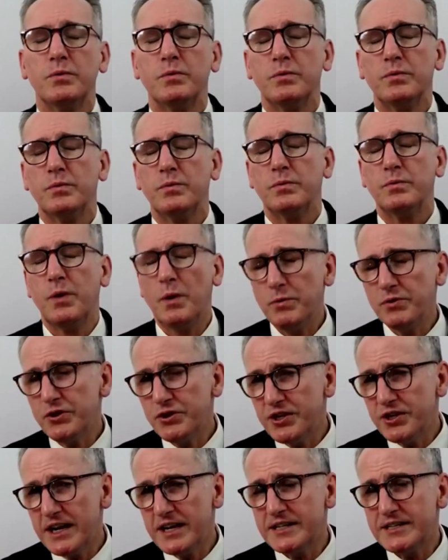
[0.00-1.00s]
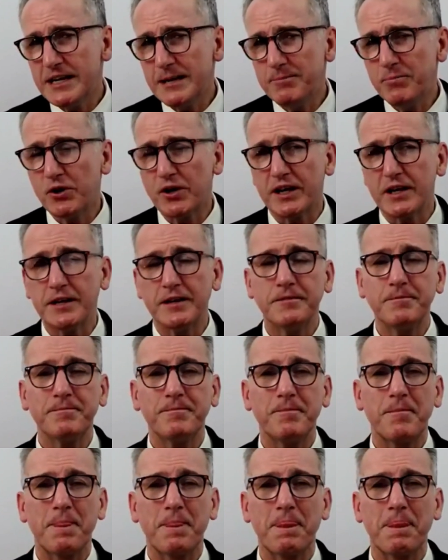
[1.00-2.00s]
what would you say to somebody
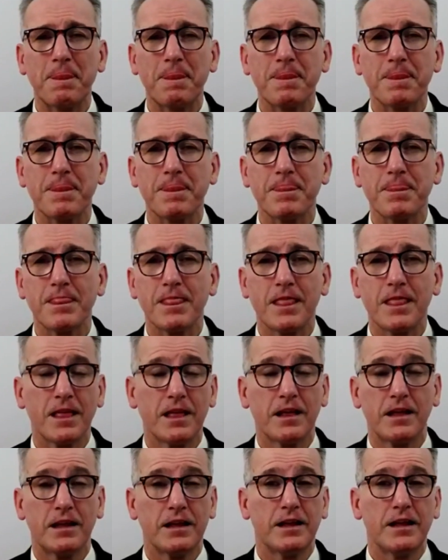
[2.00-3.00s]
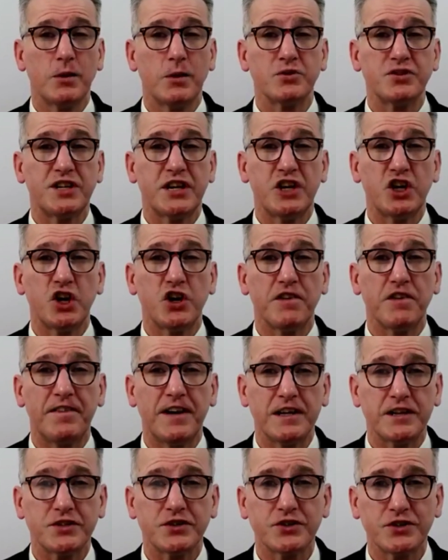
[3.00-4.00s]
that was sitting on the
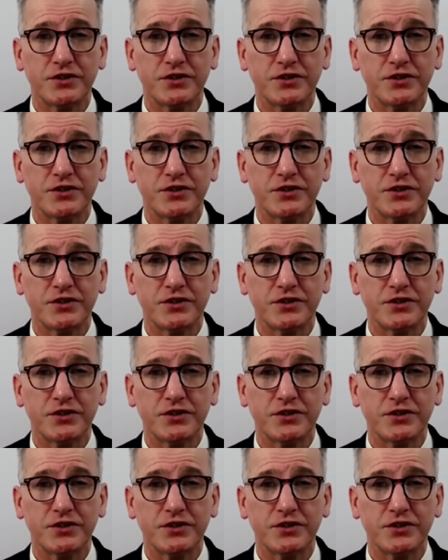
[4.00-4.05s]
fence?